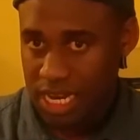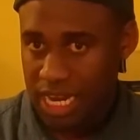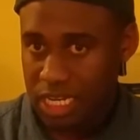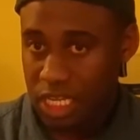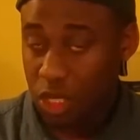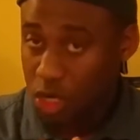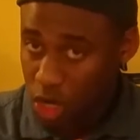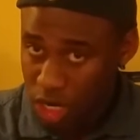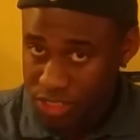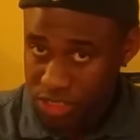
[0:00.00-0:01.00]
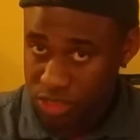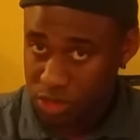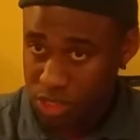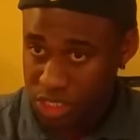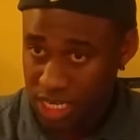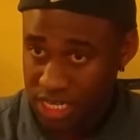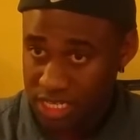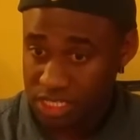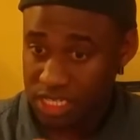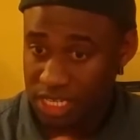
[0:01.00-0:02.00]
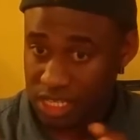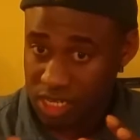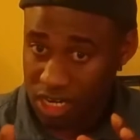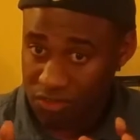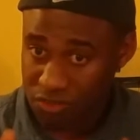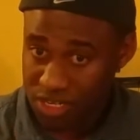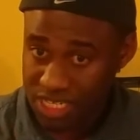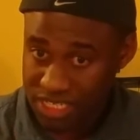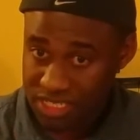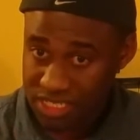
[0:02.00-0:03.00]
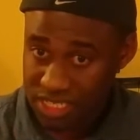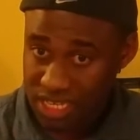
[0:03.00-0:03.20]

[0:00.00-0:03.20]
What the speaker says: and the costs associated to get the car running.